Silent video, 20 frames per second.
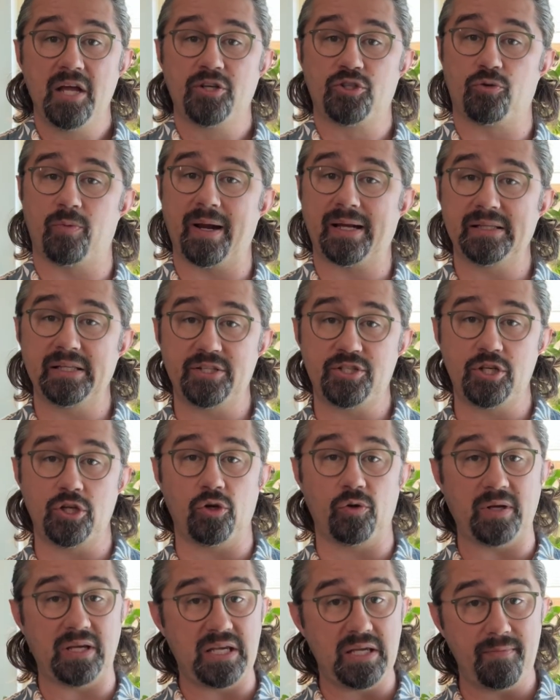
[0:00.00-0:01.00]
directly to
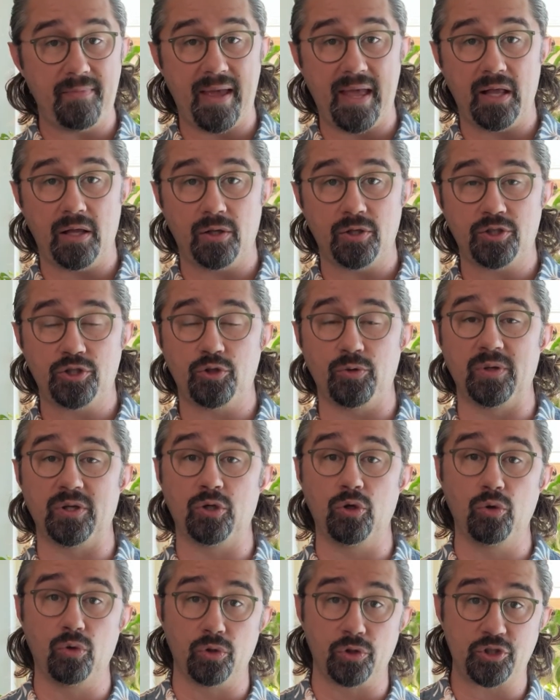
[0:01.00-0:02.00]
your email, to a
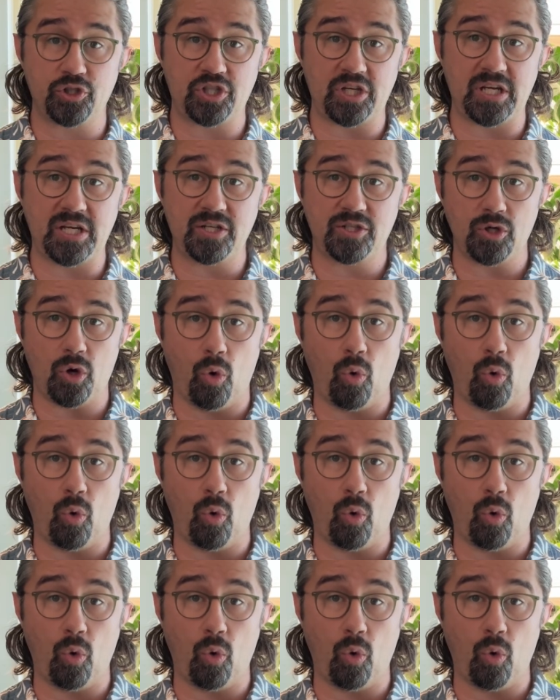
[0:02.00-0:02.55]
Google Sheet,